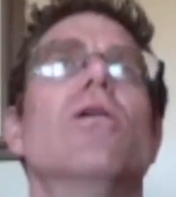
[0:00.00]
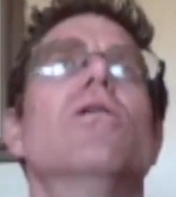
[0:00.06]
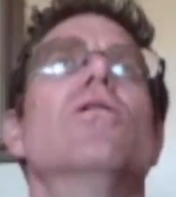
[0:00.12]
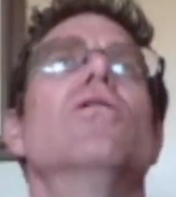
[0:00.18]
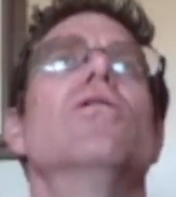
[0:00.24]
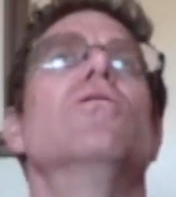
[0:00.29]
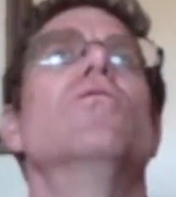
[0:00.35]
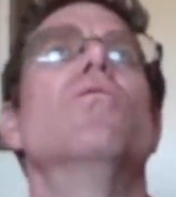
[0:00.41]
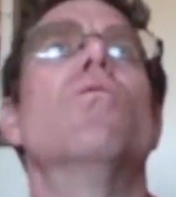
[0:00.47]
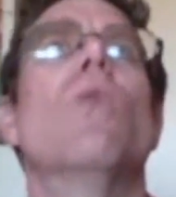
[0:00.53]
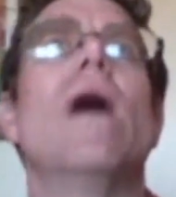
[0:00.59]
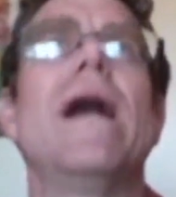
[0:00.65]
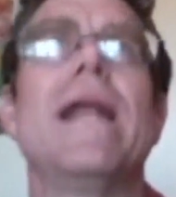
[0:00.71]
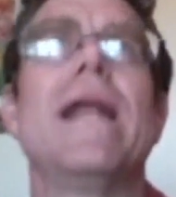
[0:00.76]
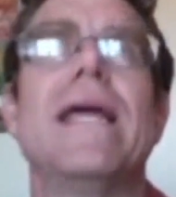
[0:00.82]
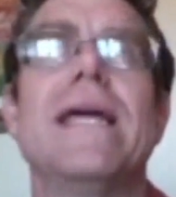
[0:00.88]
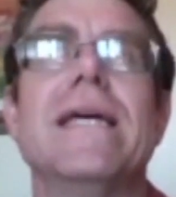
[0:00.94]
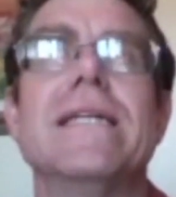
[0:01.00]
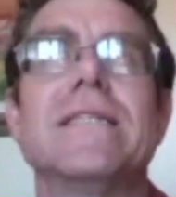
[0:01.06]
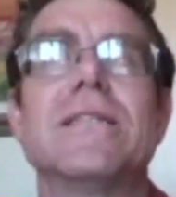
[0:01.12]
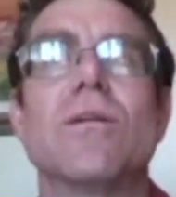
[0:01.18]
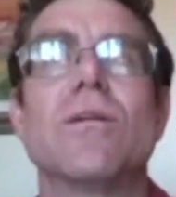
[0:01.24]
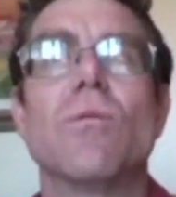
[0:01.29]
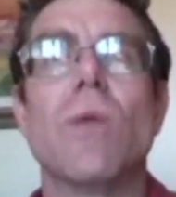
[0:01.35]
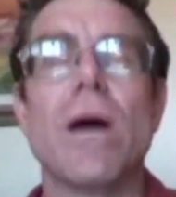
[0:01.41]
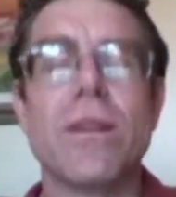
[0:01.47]
What is the
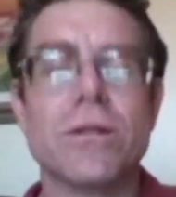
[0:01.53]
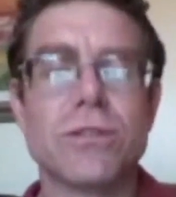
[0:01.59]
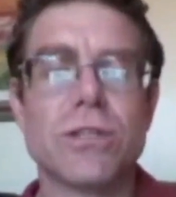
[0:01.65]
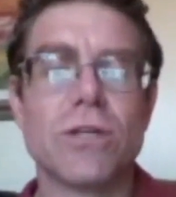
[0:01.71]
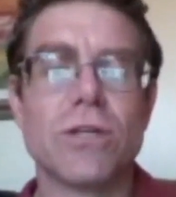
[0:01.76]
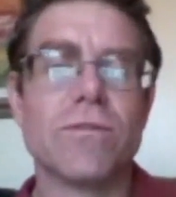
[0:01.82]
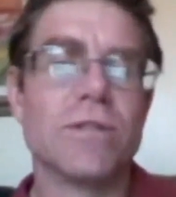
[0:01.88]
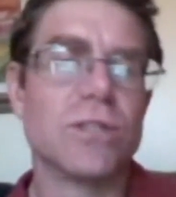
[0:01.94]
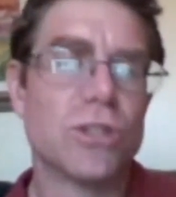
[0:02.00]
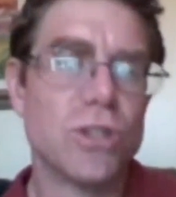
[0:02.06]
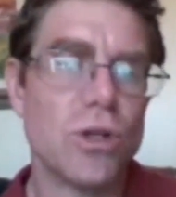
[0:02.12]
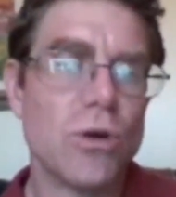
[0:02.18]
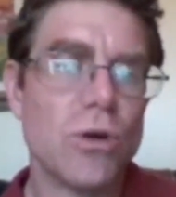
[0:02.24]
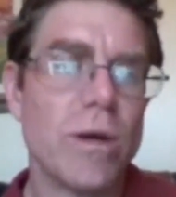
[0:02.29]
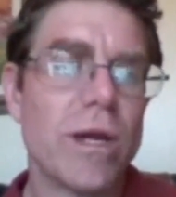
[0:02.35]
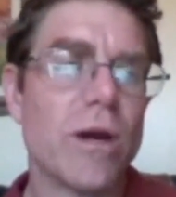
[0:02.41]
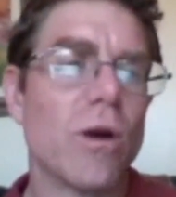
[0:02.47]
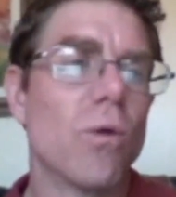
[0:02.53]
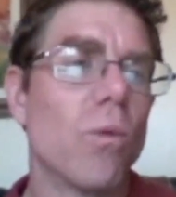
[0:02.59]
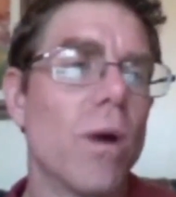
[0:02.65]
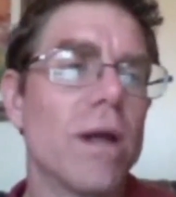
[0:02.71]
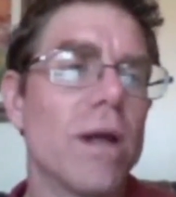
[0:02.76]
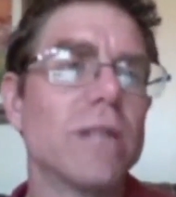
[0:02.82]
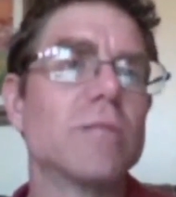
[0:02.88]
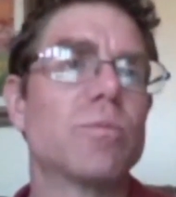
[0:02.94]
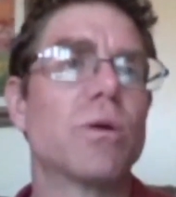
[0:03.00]
Weather Service doing, or what is
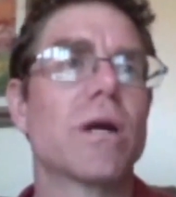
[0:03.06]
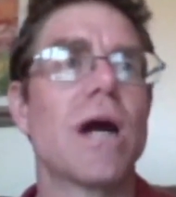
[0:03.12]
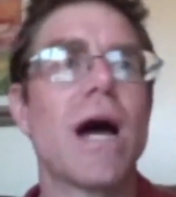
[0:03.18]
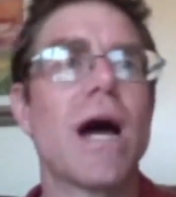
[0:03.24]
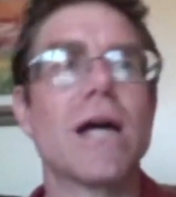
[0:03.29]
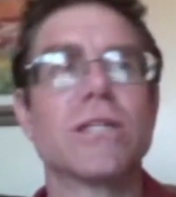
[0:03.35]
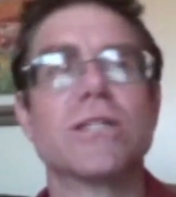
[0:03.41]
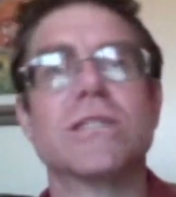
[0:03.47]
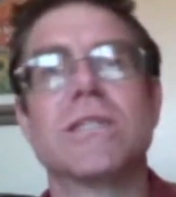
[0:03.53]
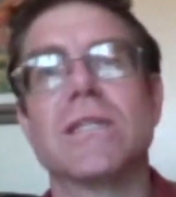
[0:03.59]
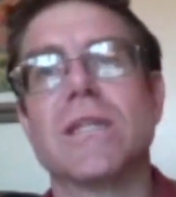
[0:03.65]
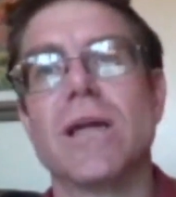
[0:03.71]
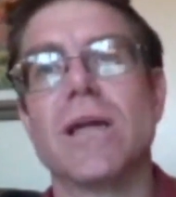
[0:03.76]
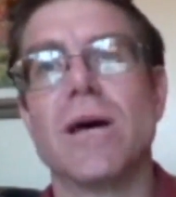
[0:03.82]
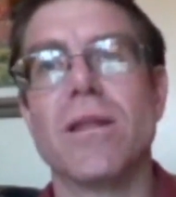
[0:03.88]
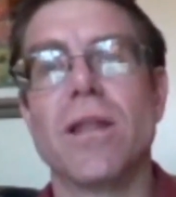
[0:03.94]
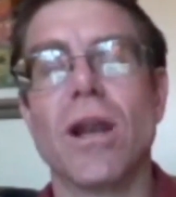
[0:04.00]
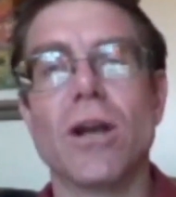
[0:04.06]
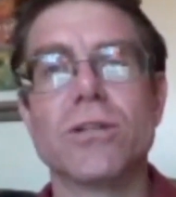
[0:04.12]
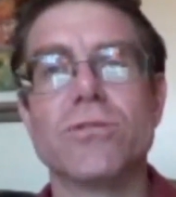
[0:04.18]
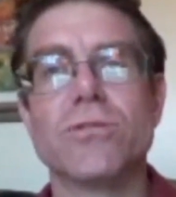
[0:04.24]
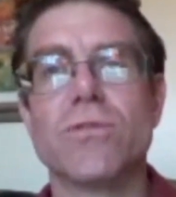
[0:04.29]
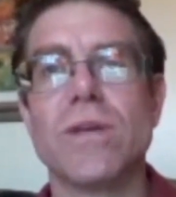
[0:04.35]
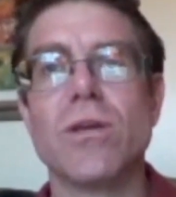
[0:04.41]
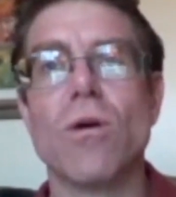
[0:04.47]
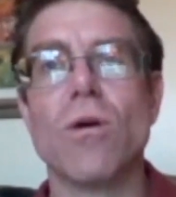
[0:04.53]
precautions that the large venue
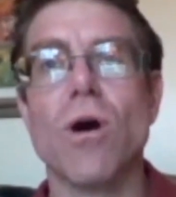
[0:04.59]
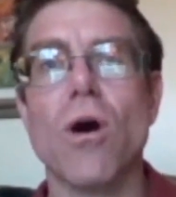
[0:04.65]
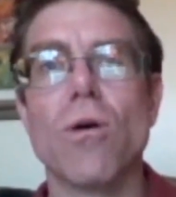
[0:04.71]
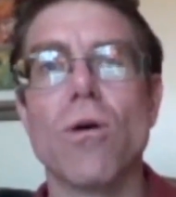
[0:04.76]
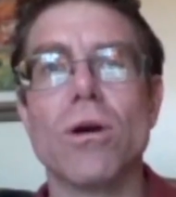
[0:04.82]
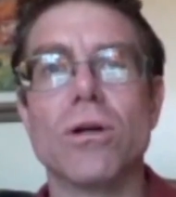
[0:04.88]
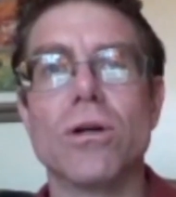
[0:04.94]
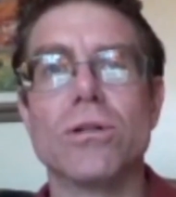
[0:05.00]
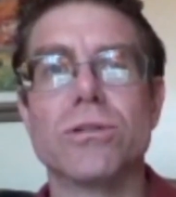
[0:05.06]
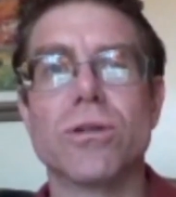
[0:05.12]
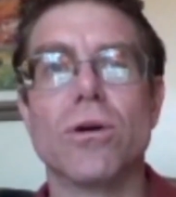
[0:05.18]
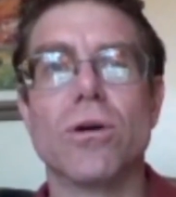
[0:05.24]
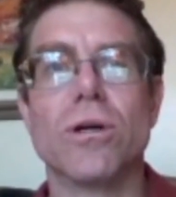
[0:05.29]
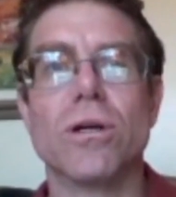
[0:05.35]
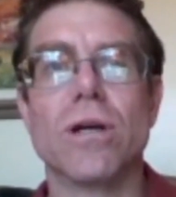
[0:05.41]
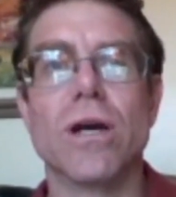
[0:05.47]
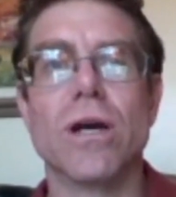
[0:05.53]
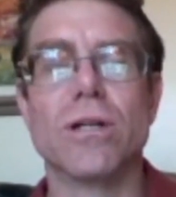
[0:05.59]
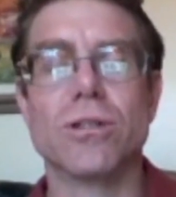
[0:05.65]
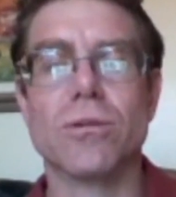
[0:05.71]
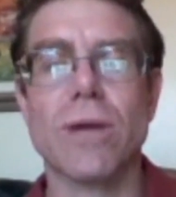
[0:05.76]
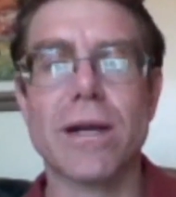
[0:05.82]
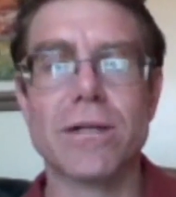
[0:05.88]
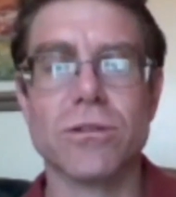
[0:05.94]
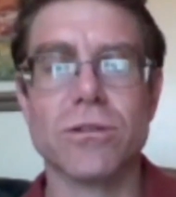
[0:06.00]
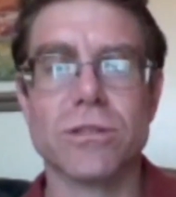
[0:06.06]
owners or directors
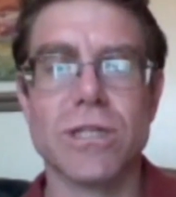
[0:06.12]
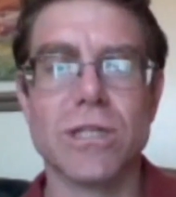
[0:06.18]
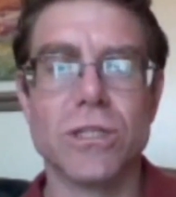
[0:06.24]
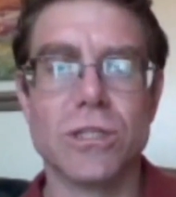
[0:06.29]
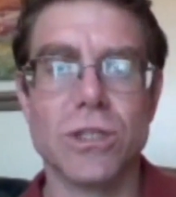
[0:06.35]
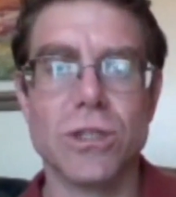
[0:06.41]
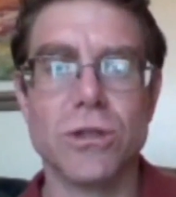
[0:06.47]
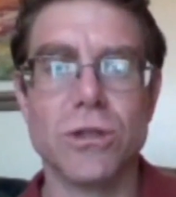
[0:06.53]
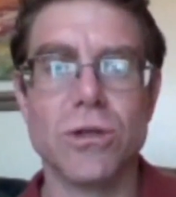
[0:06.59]
can do